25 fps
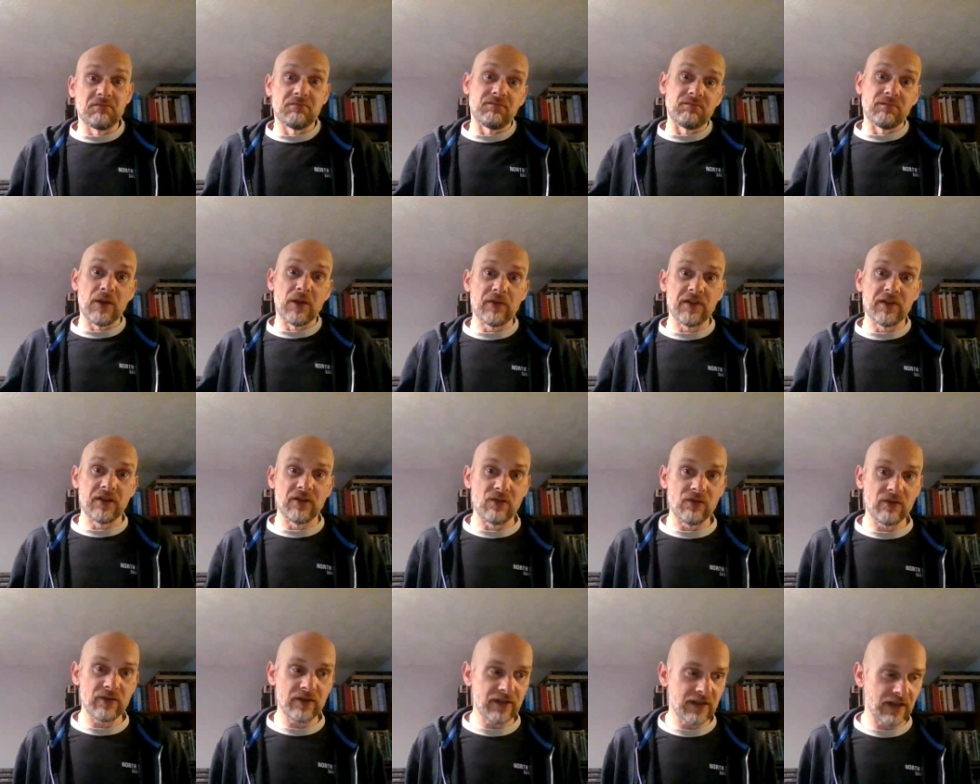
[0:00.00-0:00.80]
might win a
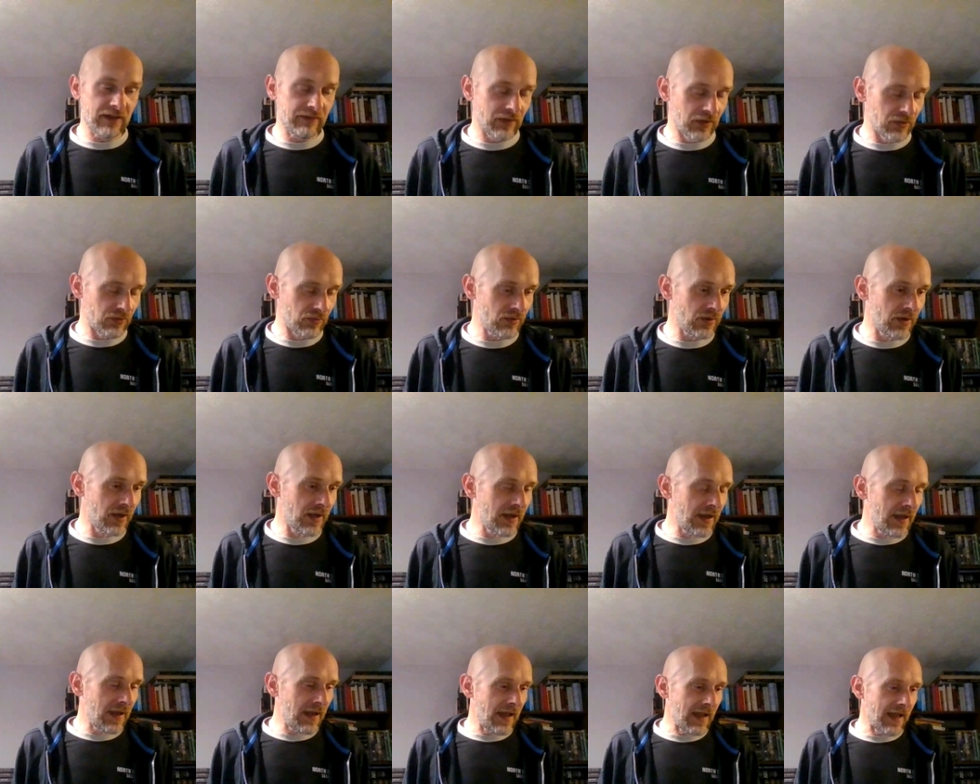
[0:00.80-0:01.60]
lottery, you never know.
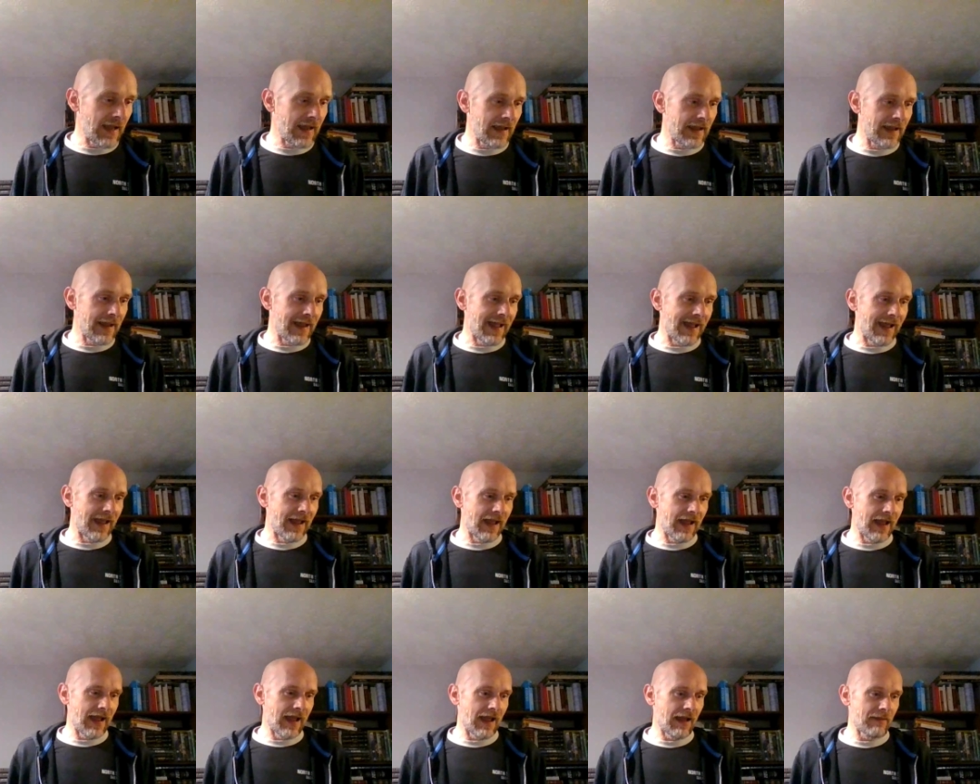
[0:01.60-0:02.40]
Uh,
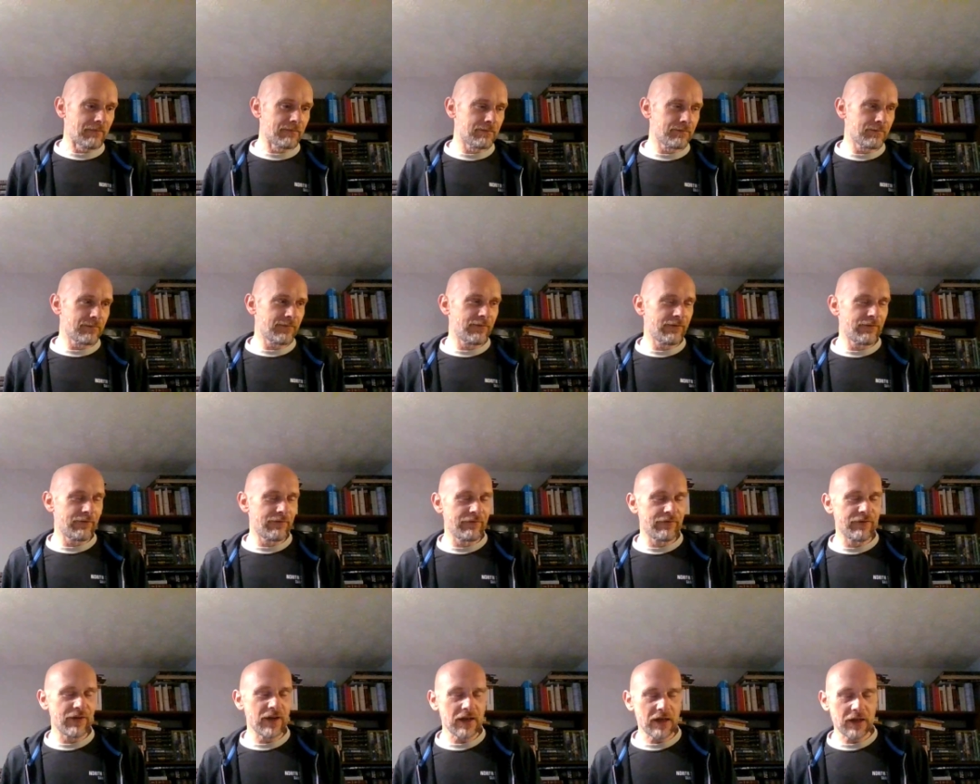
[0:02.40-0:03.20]
I'm
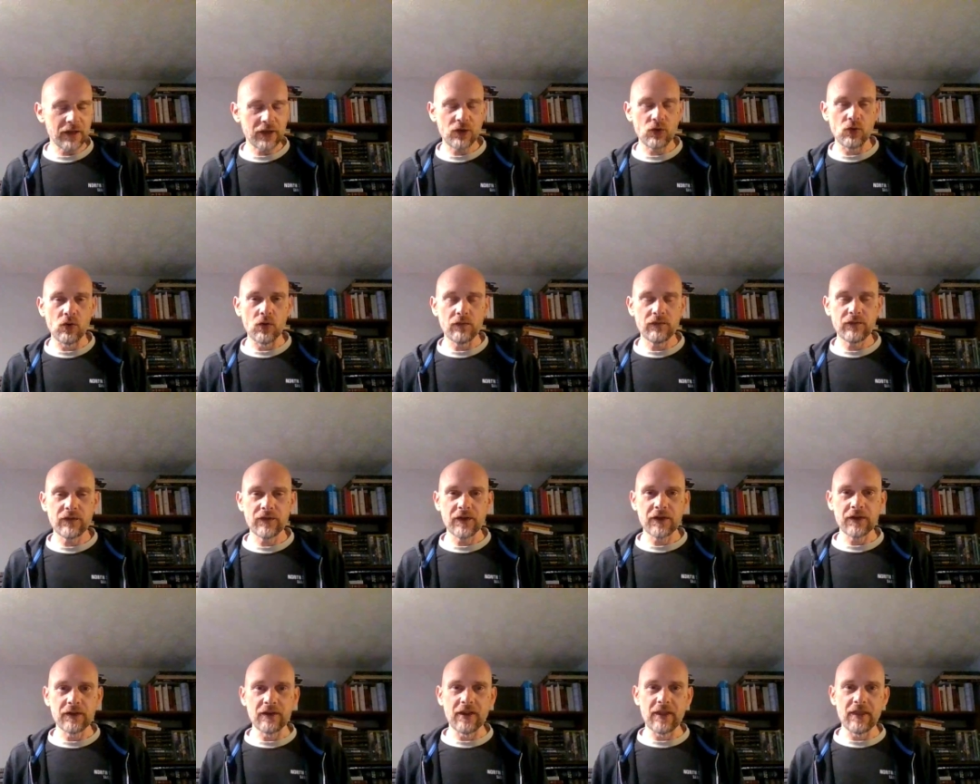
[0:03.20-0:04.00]
fairly
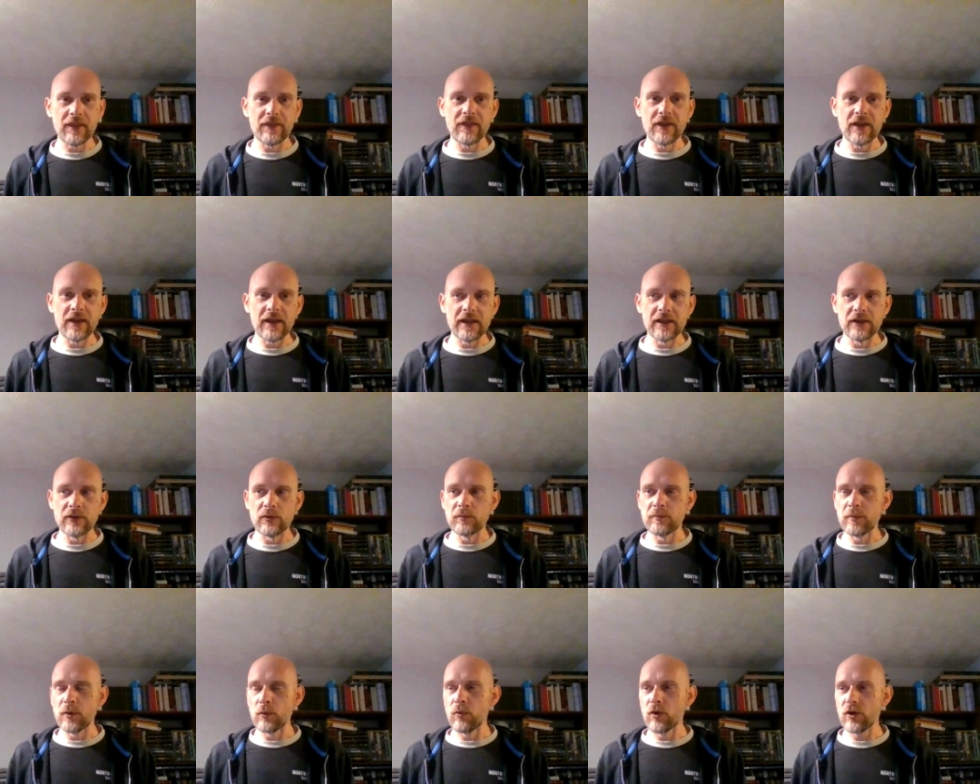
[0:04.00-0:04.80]
confident that it
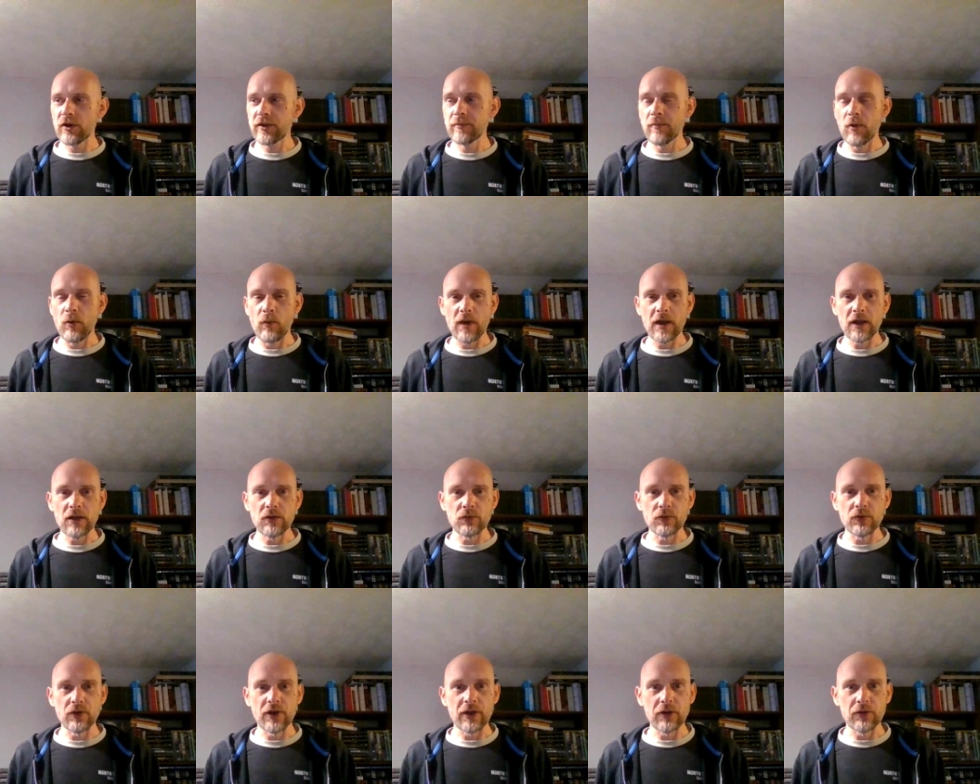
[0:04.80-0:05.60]
would be worth my while
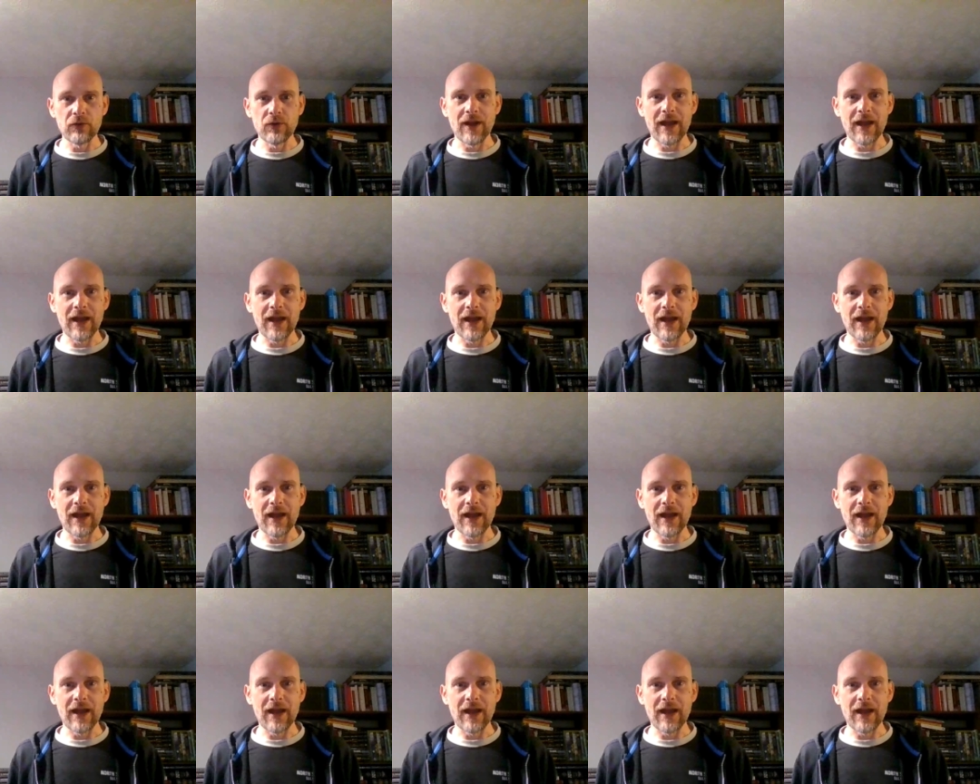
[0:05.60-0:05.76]
going out